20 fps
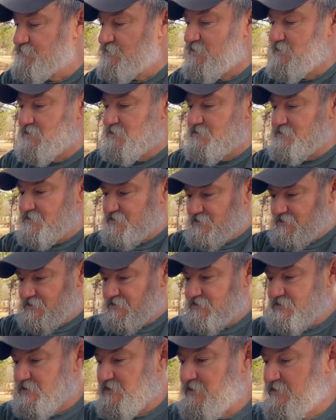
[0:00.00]
on,
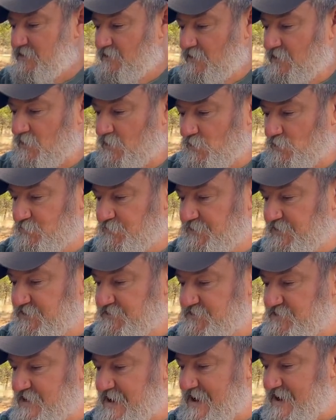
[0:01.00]
it'll hold this
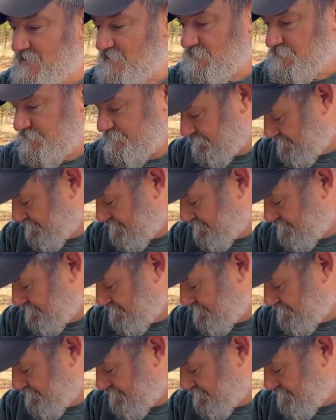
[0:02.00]
down.